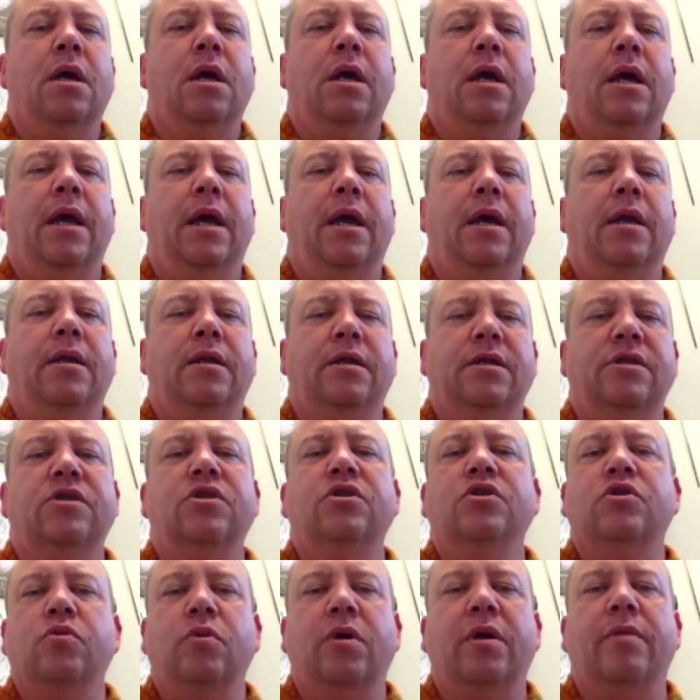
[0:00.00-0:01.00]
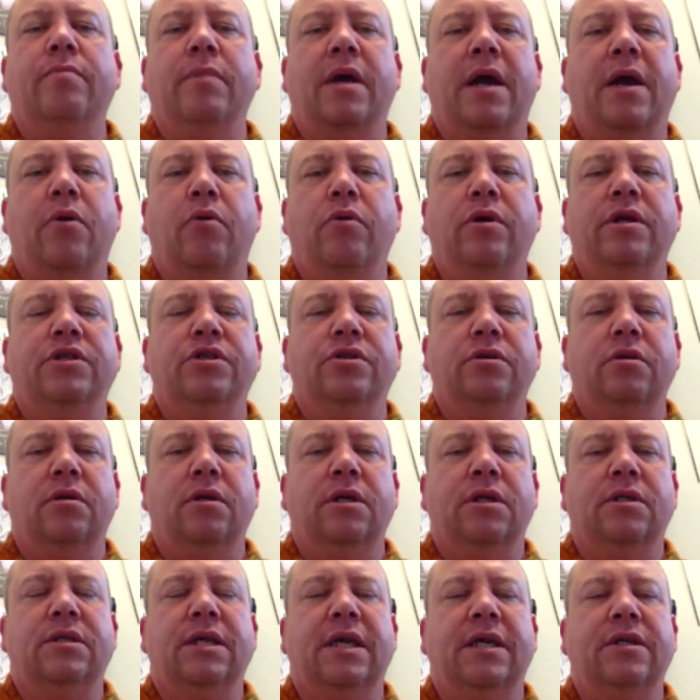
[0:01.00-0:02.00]
and this is what my
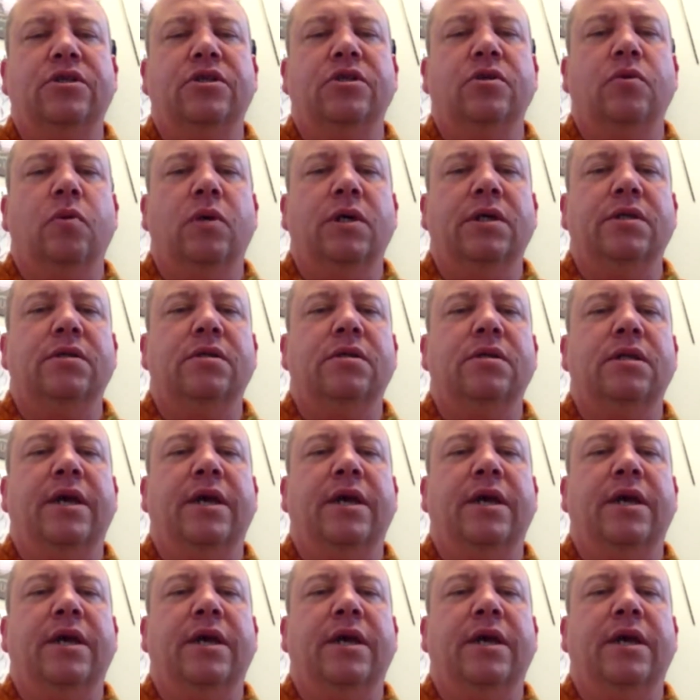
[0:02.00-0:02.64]
original intention was.